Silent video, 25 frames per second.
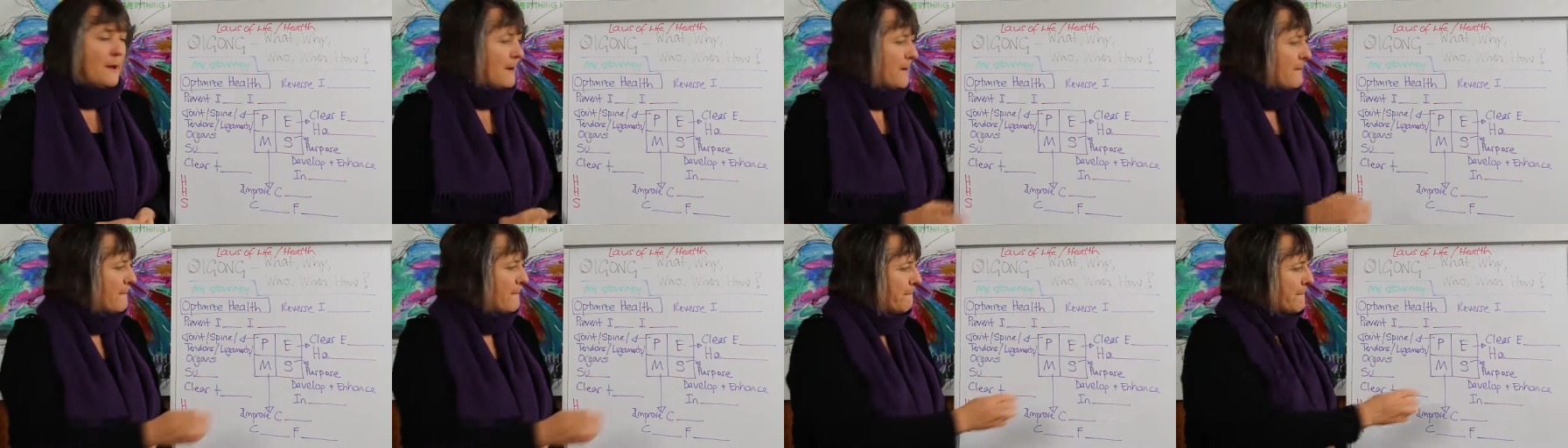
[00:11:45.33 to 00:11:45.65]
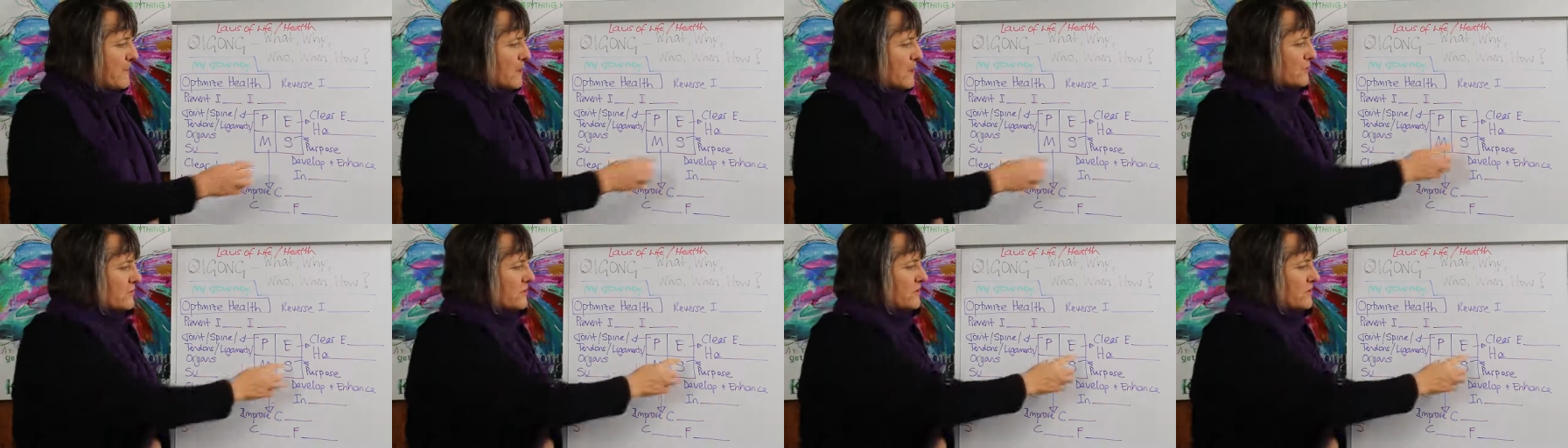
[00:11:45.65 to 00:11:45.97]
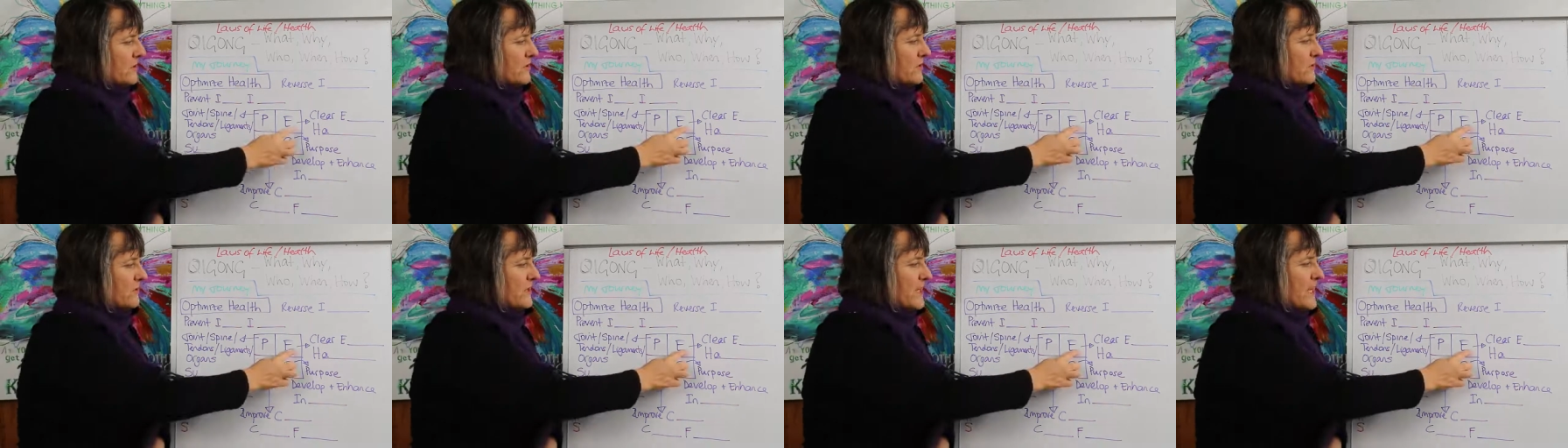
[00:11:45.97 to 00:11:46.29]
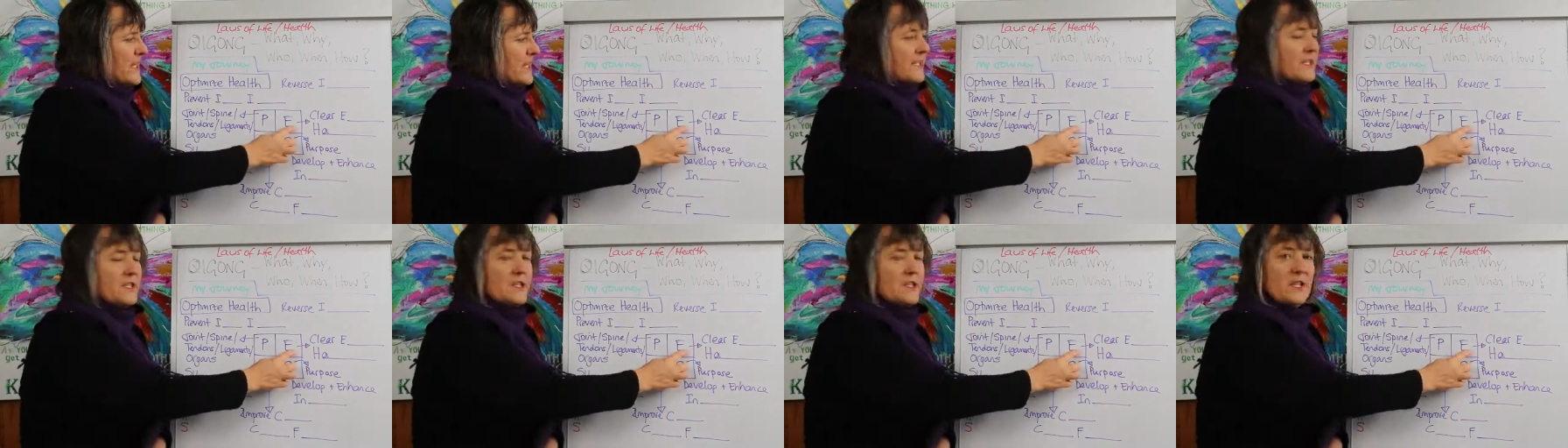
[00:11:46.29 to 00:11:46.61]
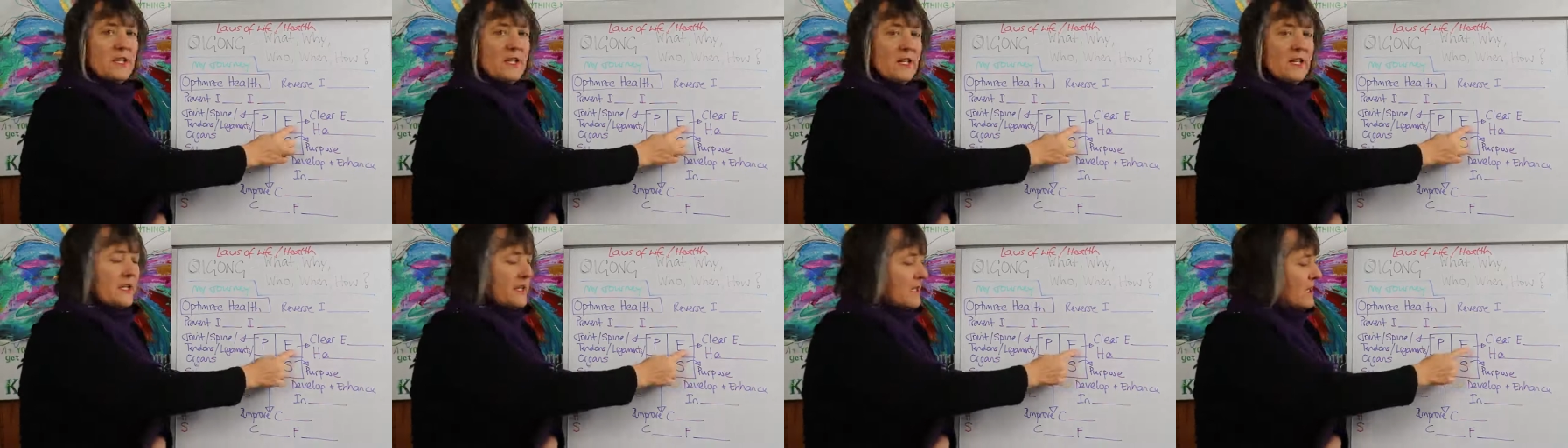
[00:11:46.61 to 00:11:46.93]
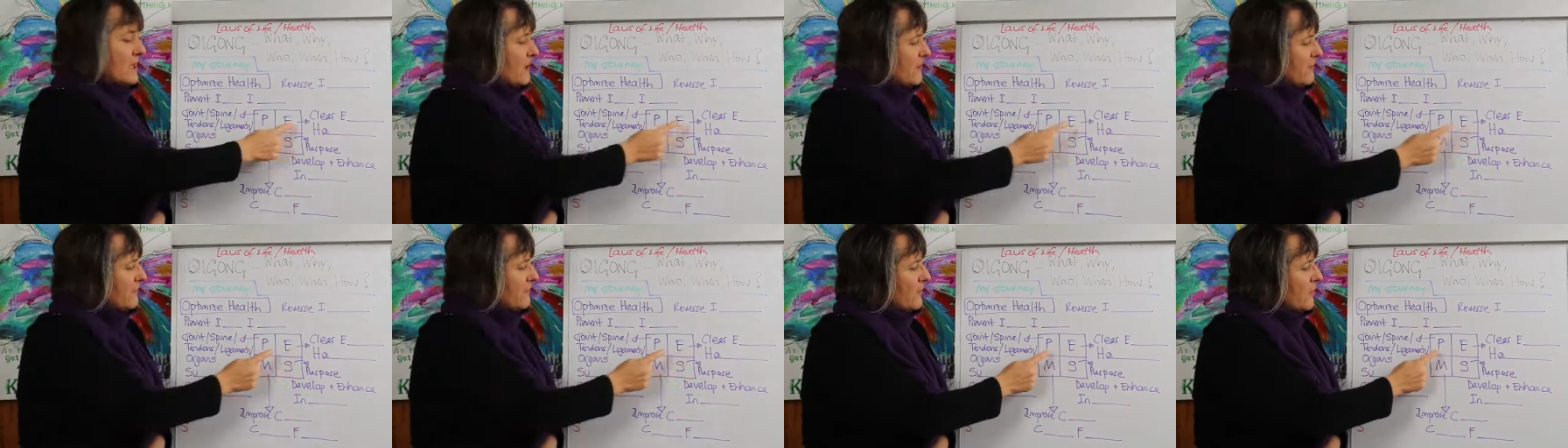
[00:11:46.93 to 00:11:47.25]
emotional
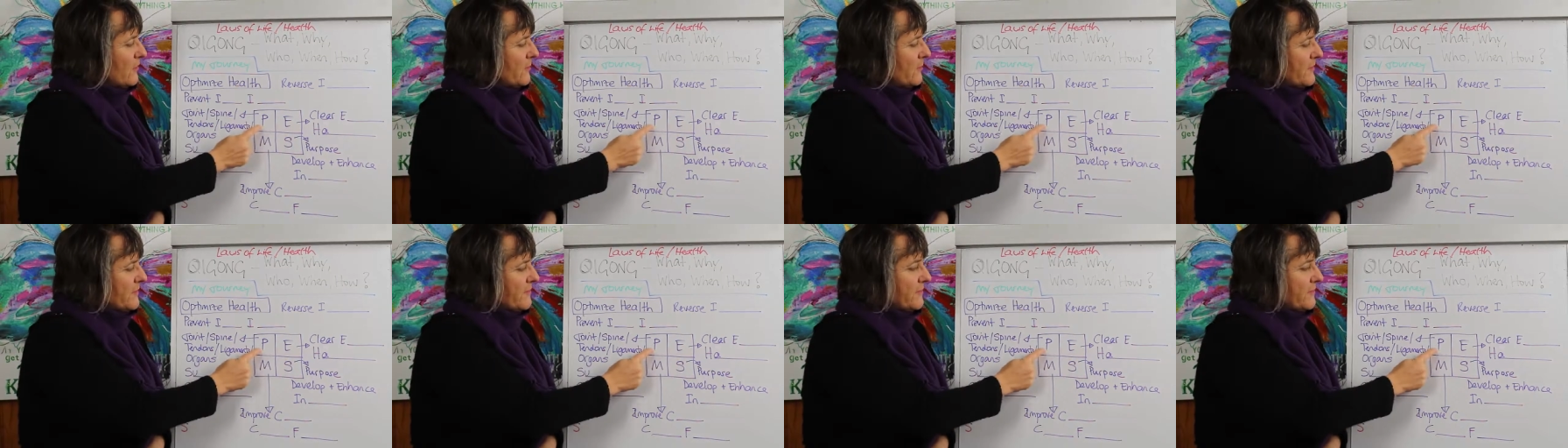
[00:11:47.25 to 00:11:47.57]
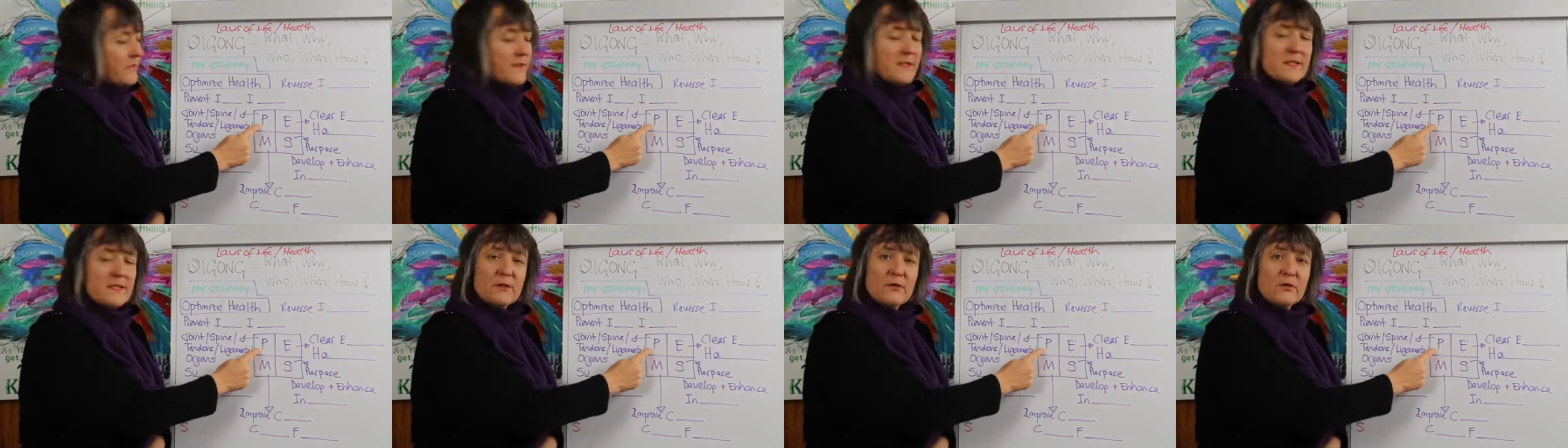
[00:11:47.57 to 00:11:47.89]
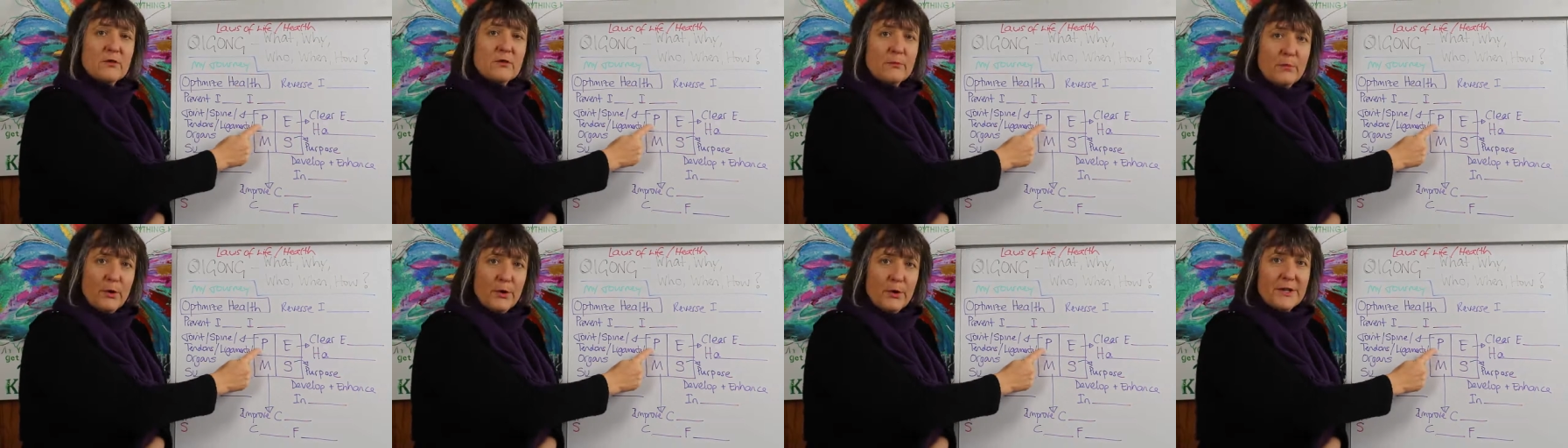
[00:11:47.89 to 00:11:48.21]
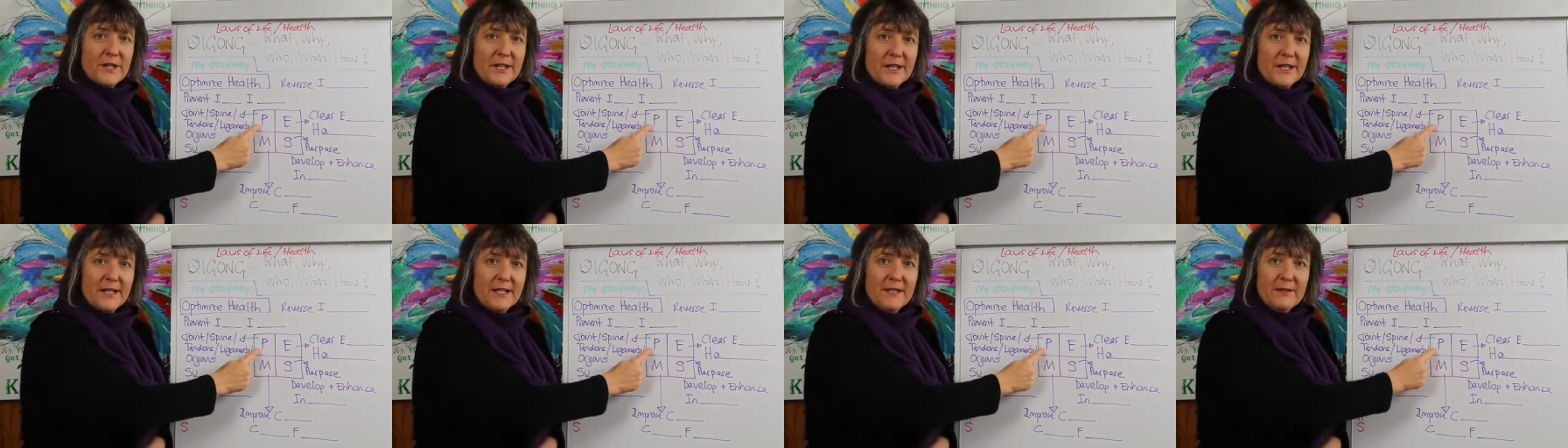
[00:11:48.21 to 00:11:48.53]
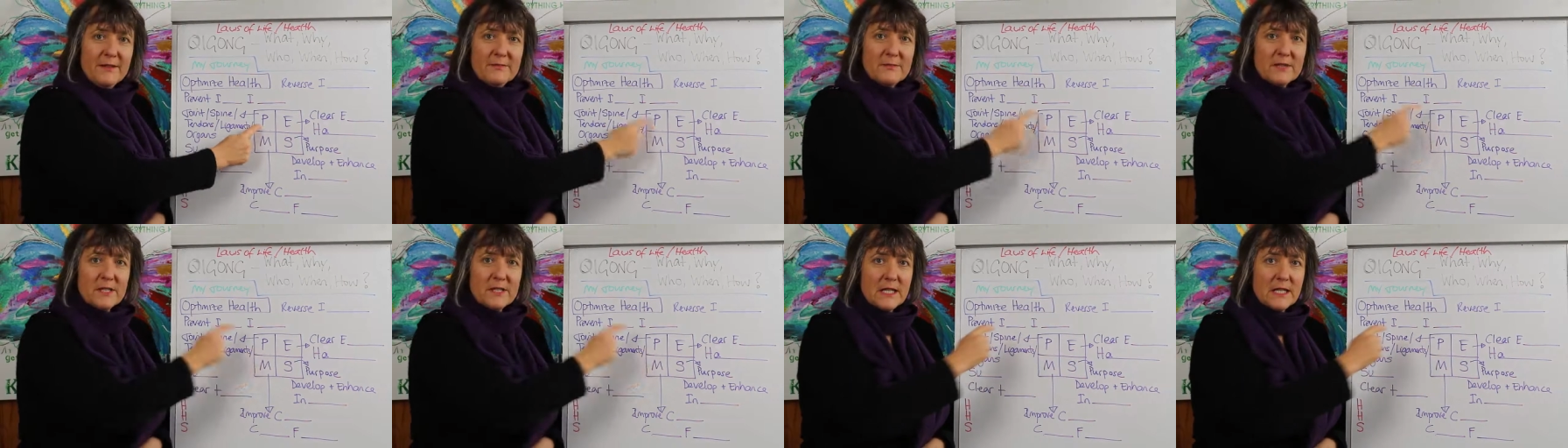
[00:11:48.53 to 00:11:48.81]
energy from the physical body